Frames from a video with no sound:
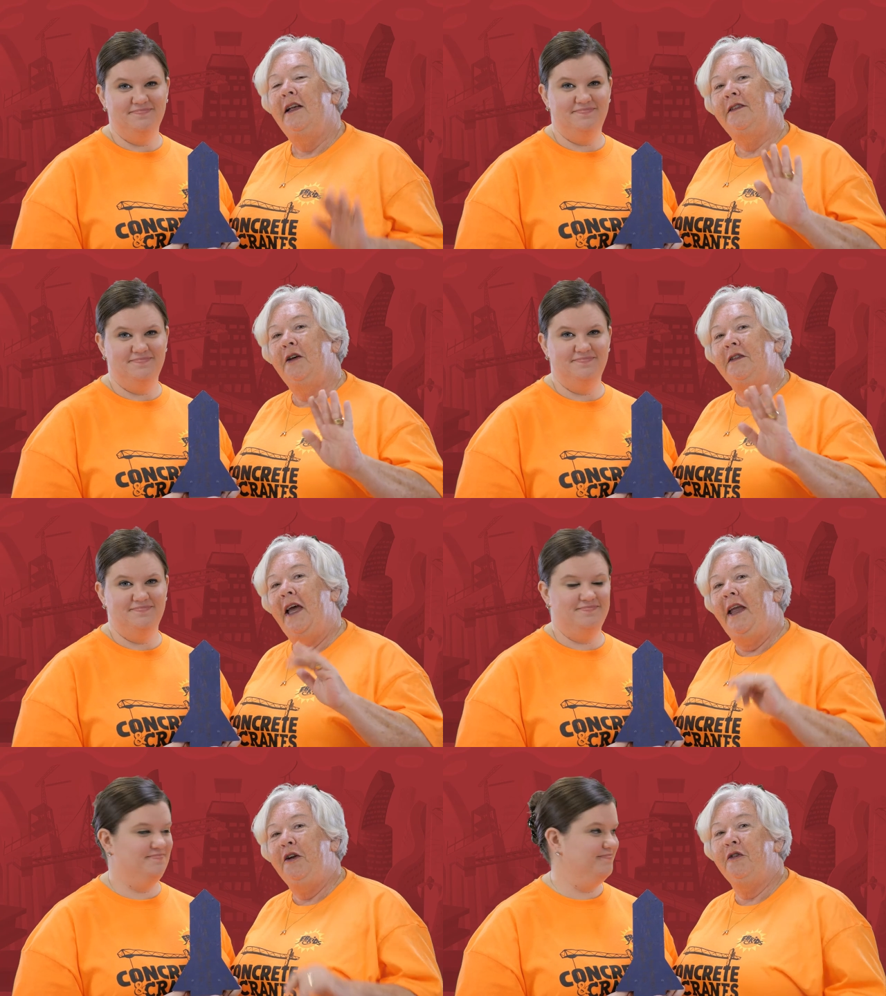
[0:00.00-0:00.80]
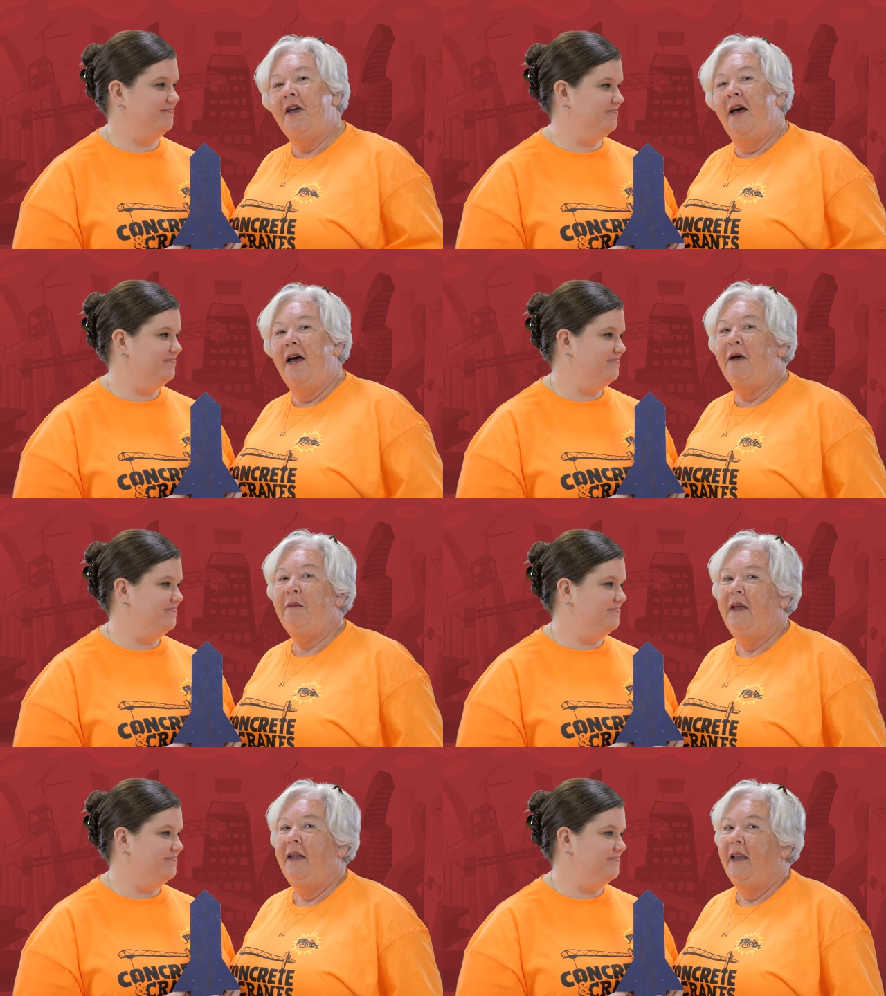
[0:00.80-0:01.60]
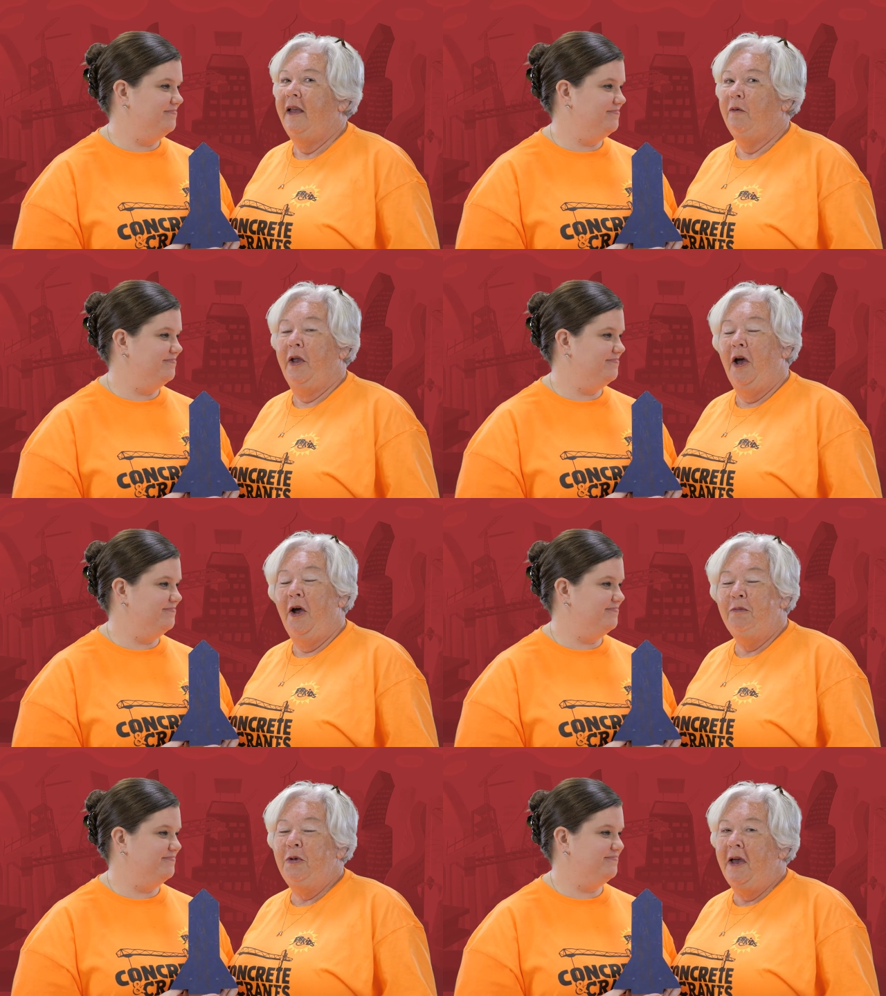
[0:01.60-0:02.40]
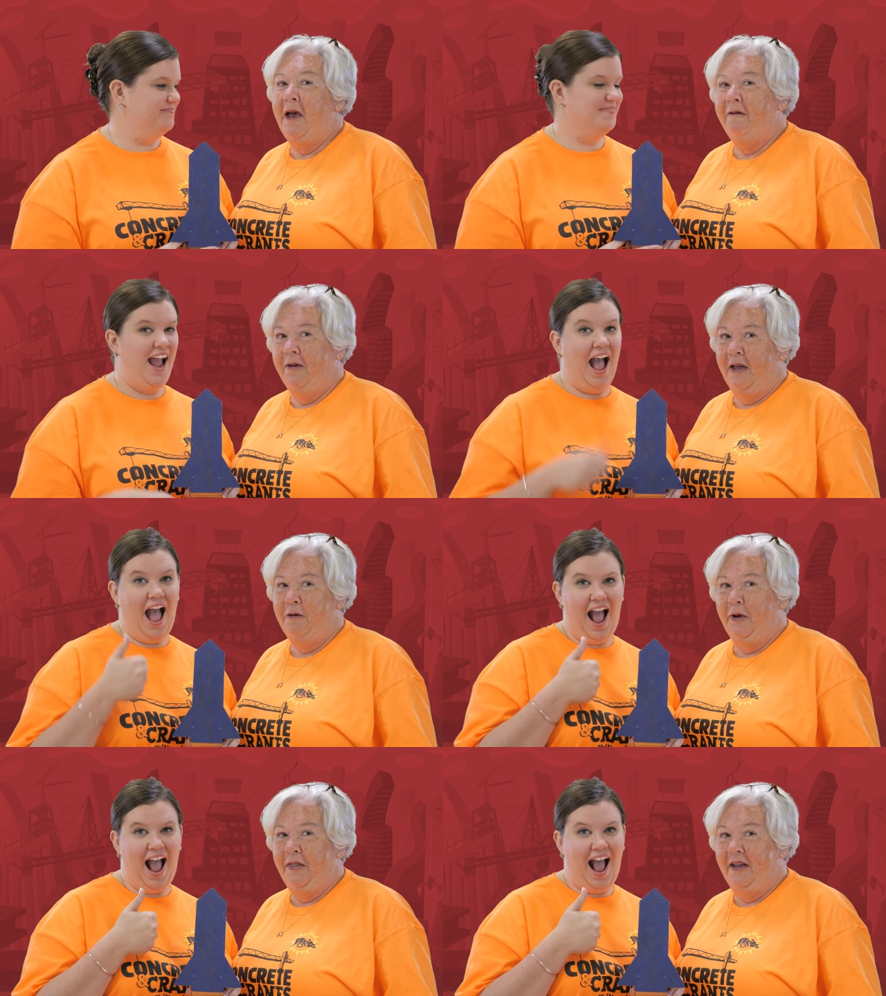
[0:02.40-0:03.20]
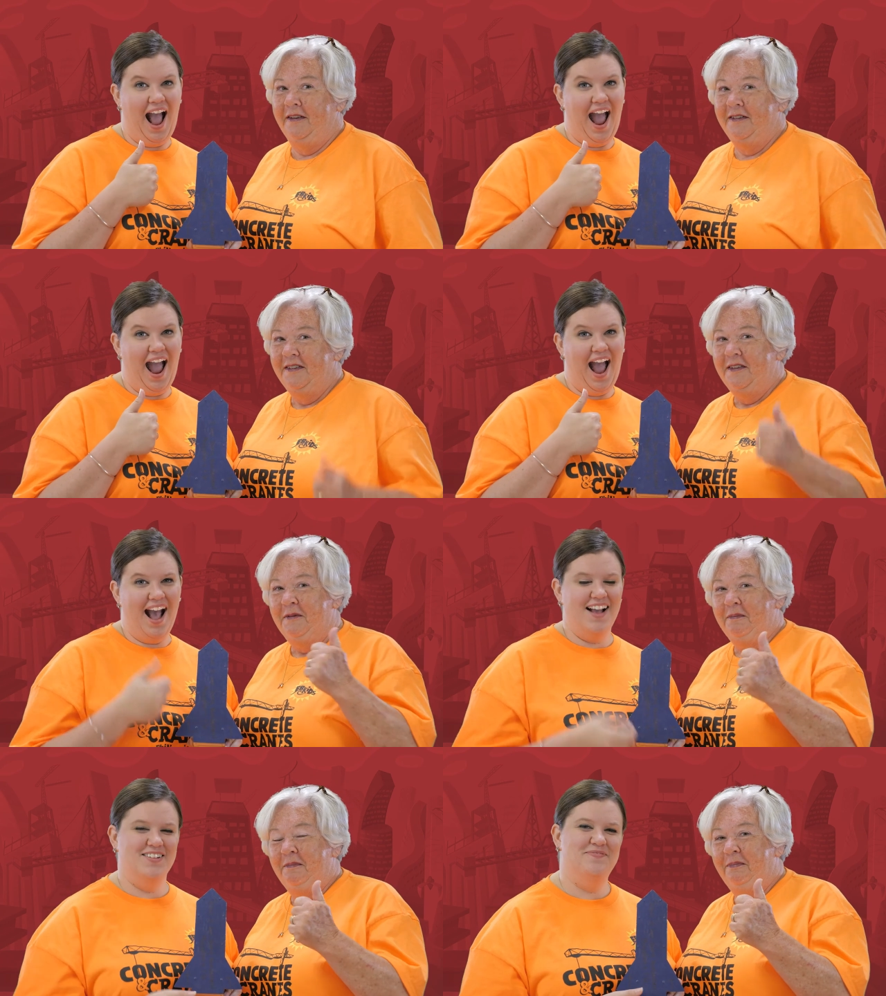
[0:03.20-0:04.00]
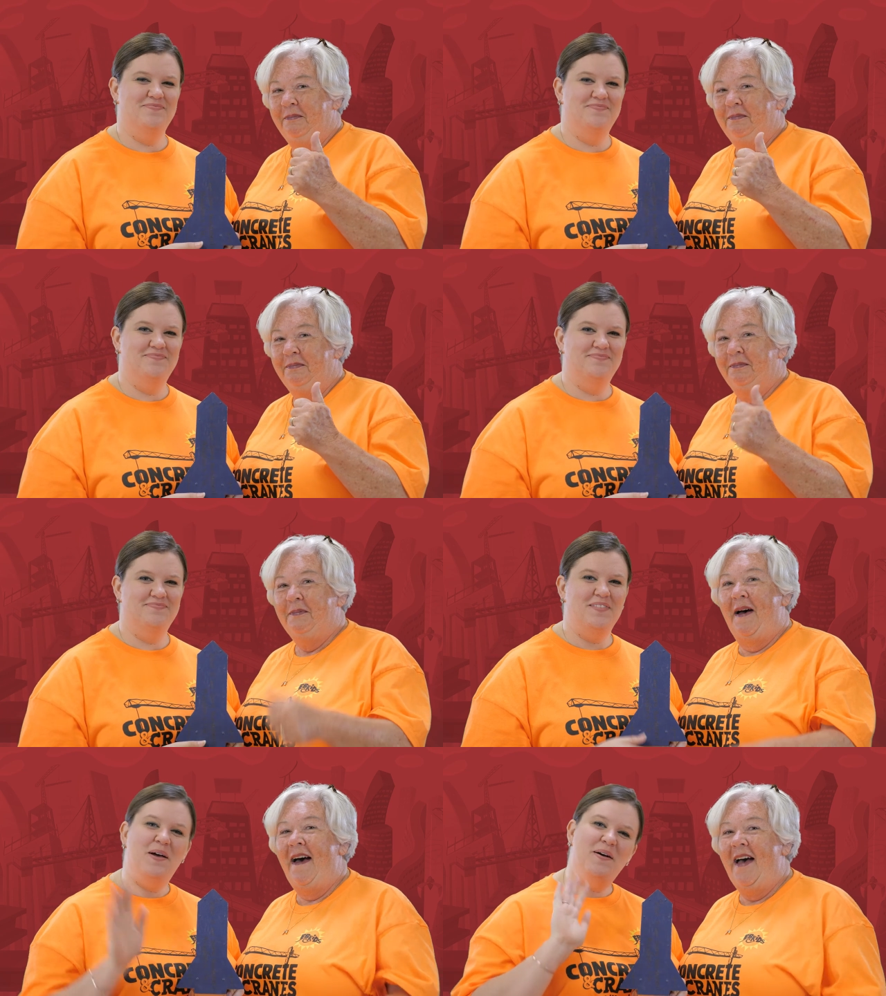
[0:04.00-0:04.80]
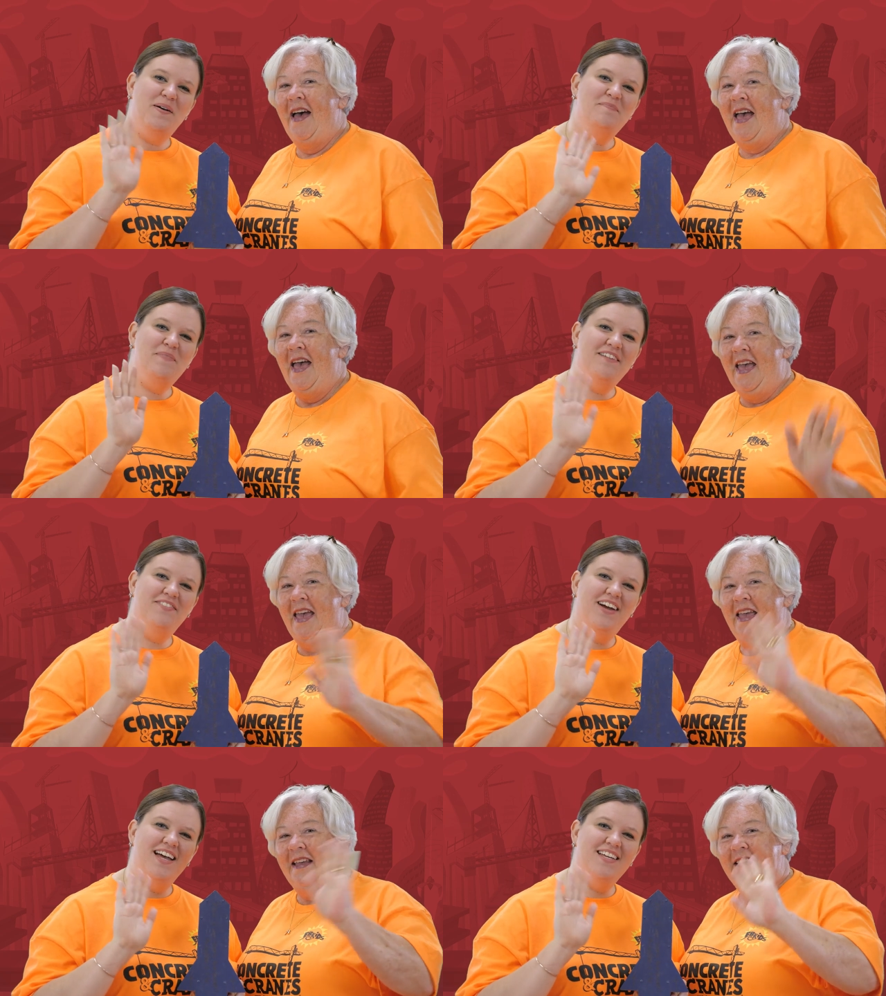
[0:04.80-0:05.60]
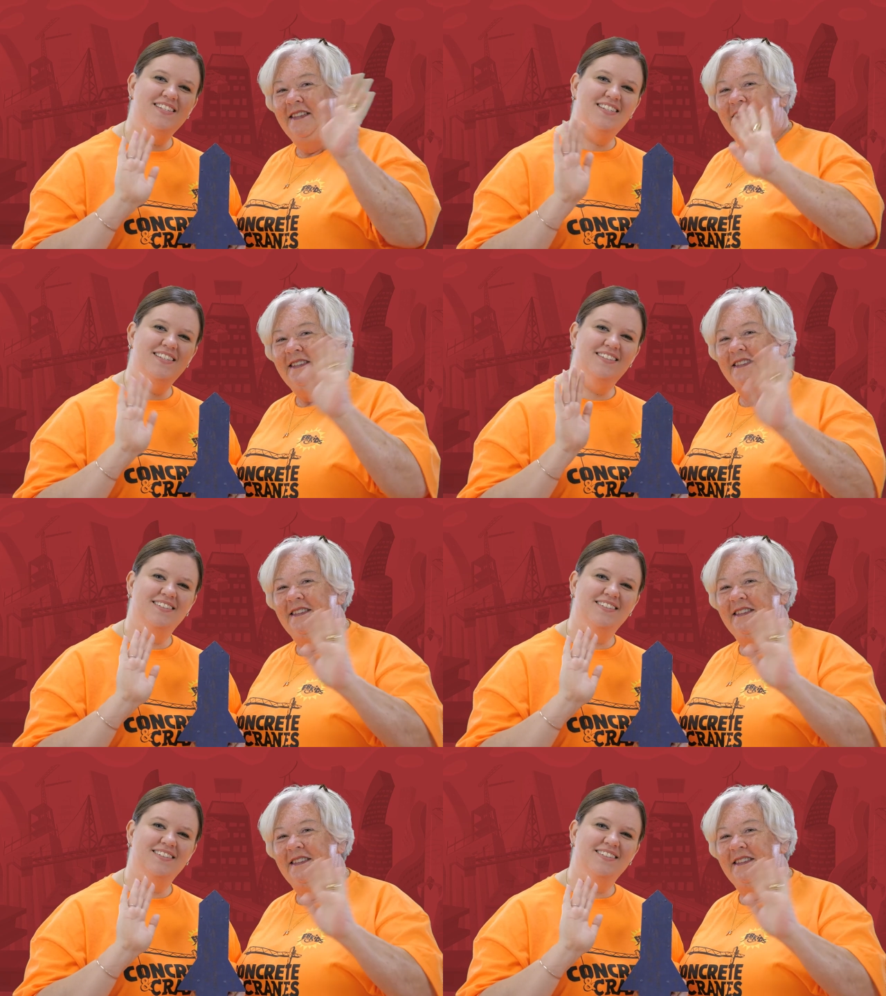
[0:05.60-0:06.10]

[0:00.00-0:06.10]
Speaker 1: So take your time and we hope you have fun with it. Bye. Bye, friends.